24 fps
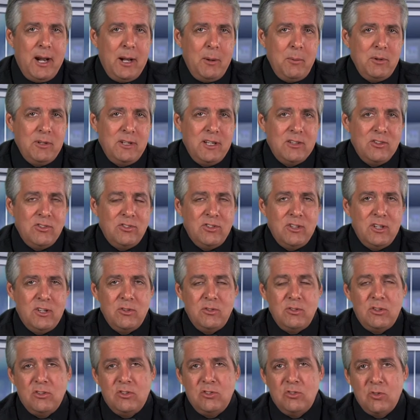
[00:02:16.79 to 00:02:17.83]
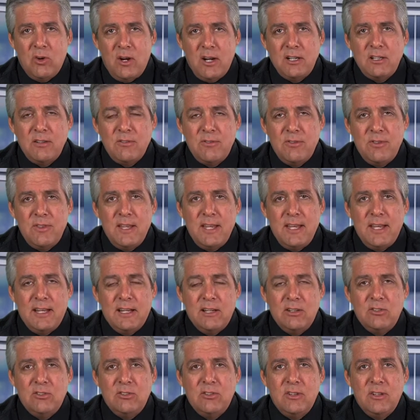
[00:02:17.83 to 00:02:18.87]
I would consider destructive
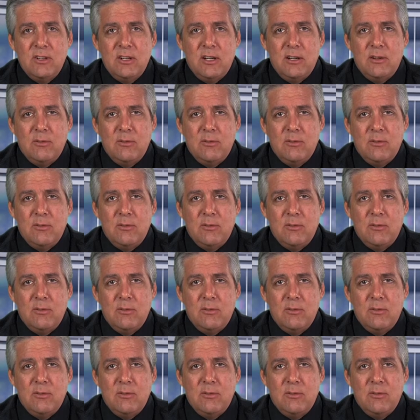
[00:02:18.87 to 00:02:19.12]
things